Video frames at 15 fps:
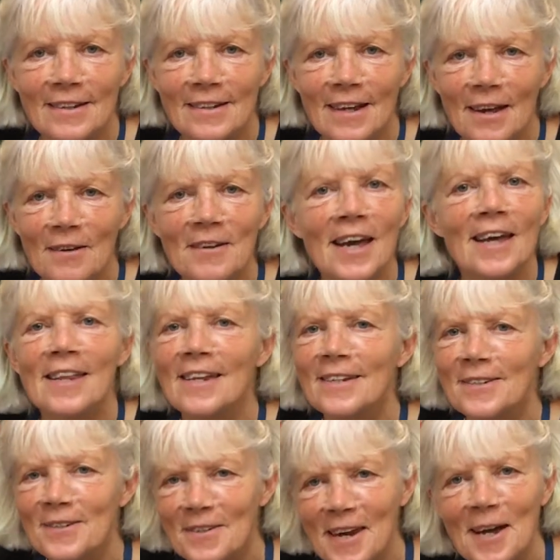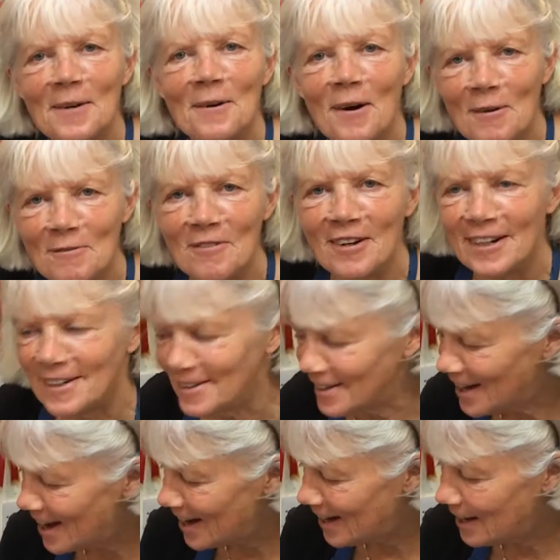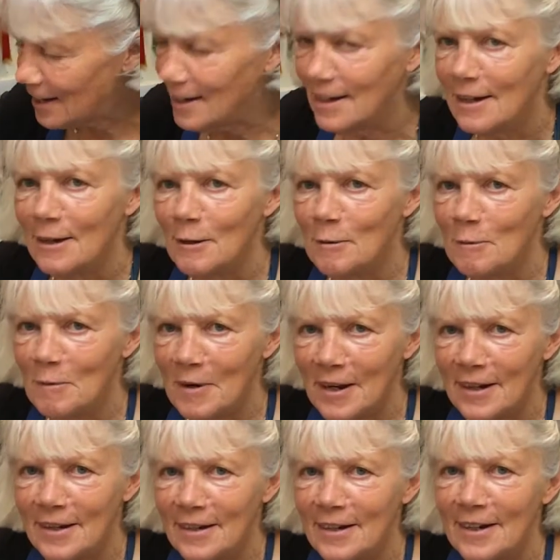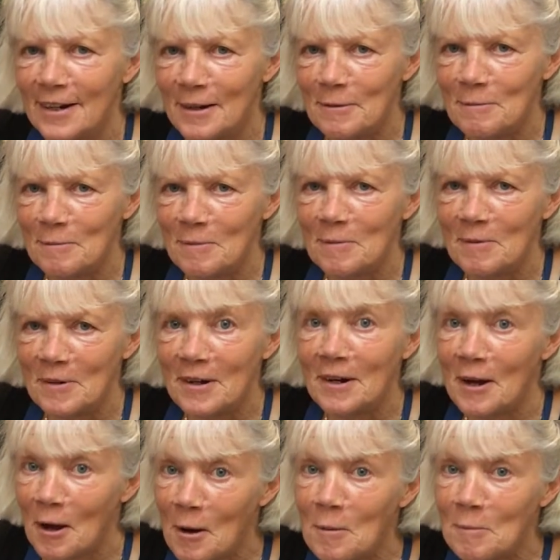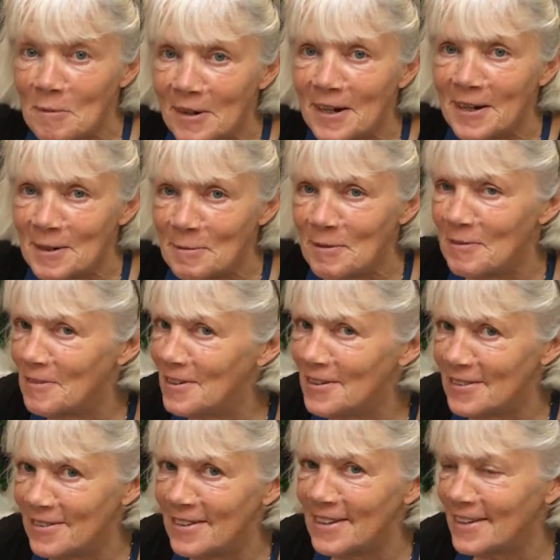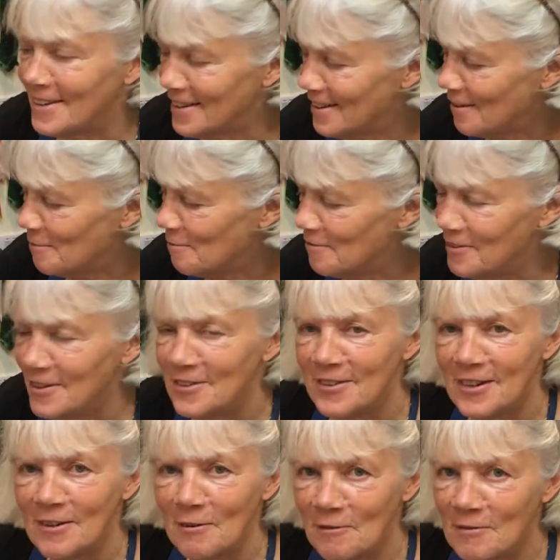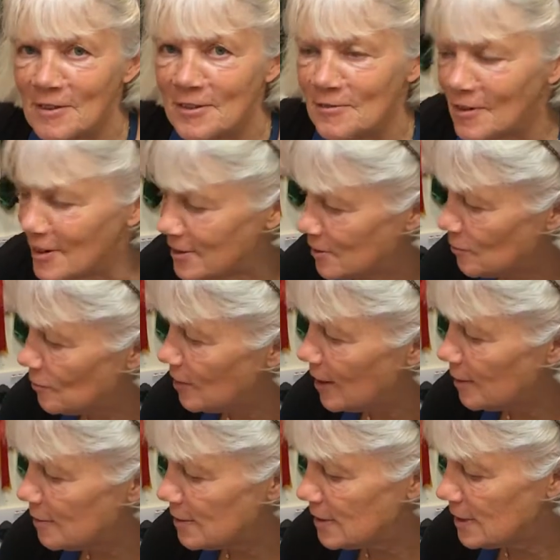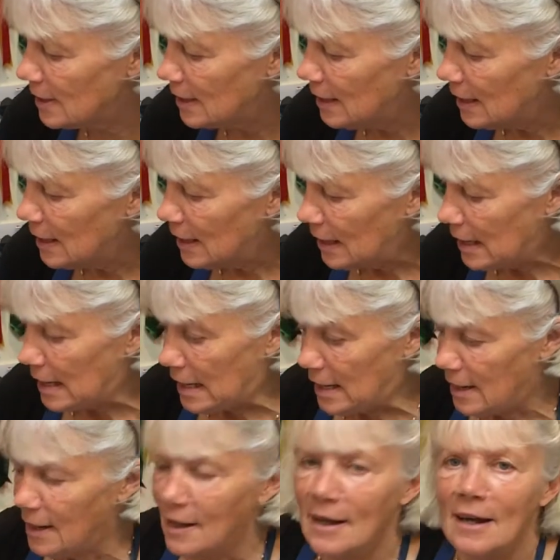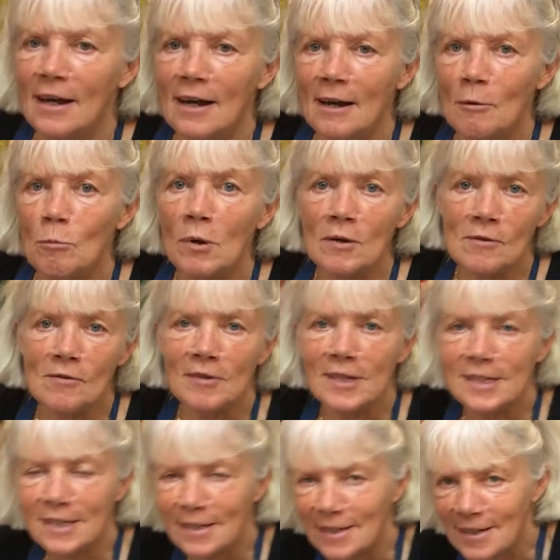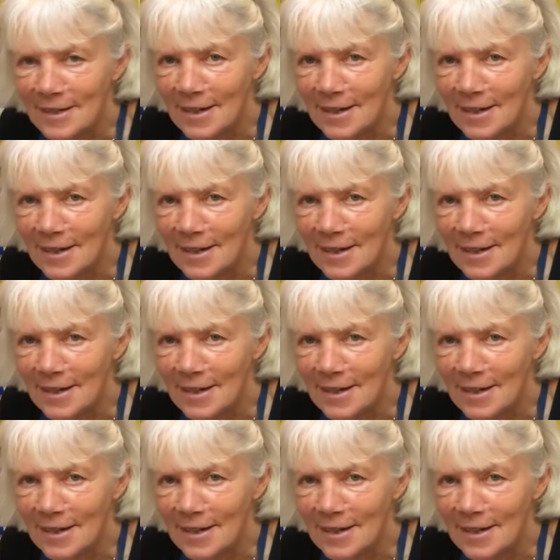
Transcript: Okay then, so now our final leg, where I hope we're going to be finishing off this vase of flowers. One of the reasons